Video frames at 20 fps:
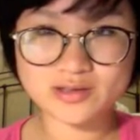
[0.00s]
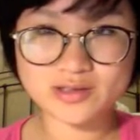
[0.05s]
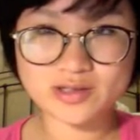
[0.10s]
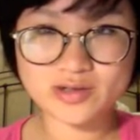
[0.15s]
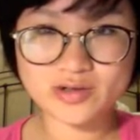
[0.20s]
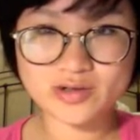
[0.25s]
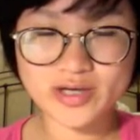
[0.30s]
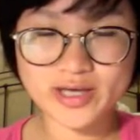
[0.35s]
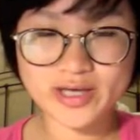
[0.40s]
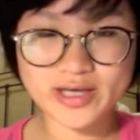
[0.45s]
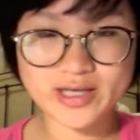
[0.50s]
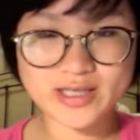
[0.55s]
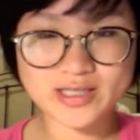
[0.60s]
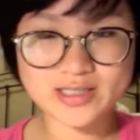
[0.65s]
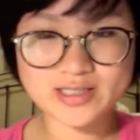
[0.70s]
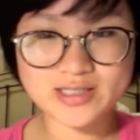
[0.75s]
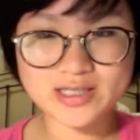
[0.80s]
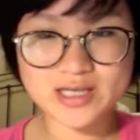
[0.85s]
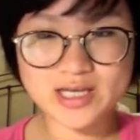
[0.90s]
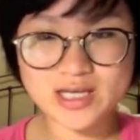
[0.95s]

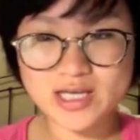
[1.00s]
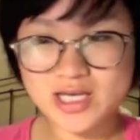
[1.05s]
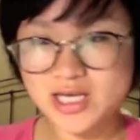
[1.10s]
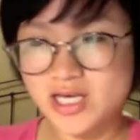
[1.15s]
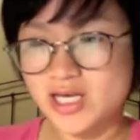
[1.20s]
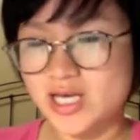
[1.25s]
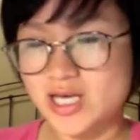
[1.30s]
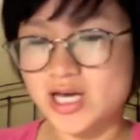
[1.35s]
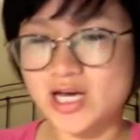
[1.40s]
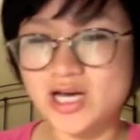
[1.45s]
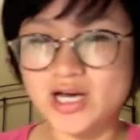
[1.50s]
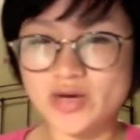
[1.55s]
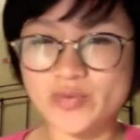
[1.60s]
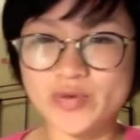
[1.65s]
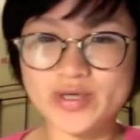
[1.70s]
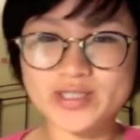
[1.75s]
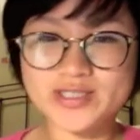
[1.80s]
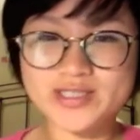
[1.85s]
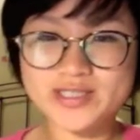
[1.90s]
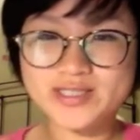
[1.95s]
Okay,
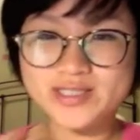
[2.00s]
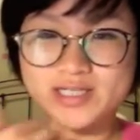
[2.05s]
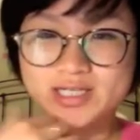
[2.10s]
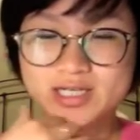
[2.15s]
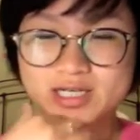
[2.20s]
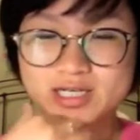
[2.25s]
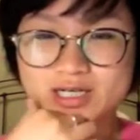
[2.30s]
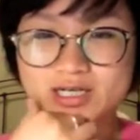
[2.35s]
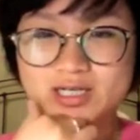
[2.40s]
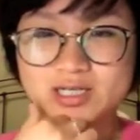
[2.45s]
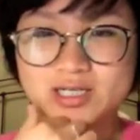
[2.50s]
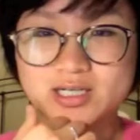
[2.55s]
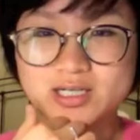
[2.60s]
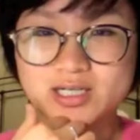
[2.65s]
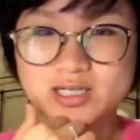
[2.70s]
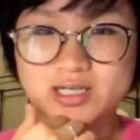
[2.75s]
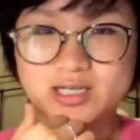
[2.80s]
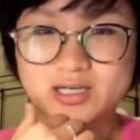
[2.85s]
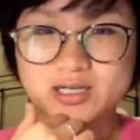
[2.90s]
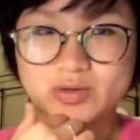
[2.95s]
we did
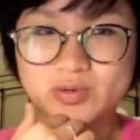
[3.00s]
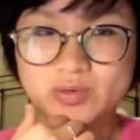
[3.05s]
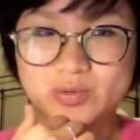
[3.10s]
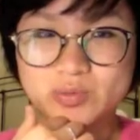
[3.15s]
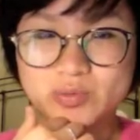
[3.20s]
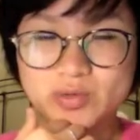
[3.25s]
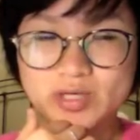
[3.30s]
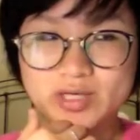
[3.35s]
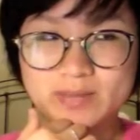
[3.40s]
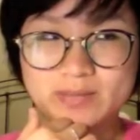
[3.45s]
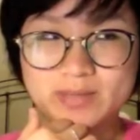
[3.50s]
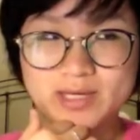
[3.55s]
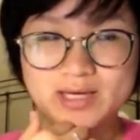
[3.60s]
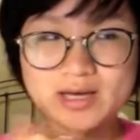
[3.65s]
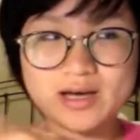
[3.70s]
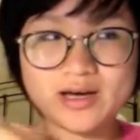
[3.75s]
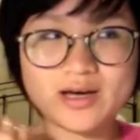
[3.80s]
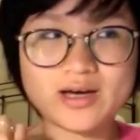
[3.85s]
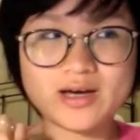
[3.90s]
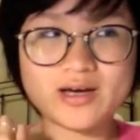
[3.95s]
we make
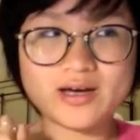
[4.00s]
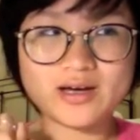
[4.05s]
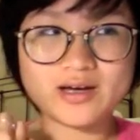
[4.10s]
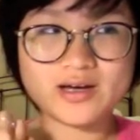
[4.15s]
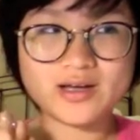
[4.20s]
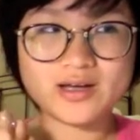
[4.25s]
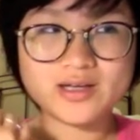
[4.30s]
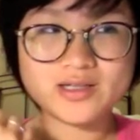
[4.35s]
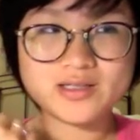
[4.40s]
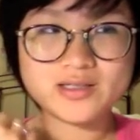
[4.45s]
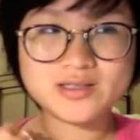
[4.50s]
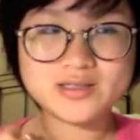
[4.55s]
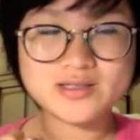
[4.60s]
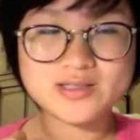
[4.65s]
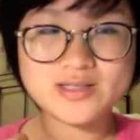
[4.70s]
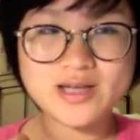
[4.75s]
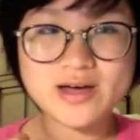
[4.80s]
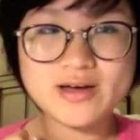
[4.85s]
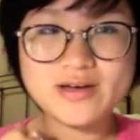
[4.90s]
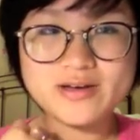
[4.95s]
a
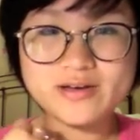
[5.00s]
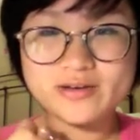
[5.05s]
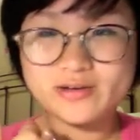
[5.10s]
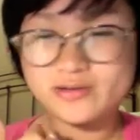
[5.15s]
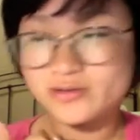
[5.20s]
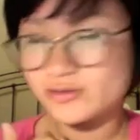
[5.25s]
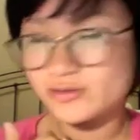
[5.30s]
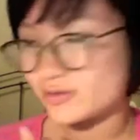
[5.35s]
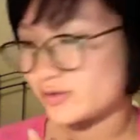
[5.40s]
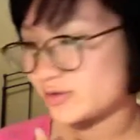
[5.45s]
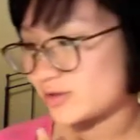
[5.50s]
diagram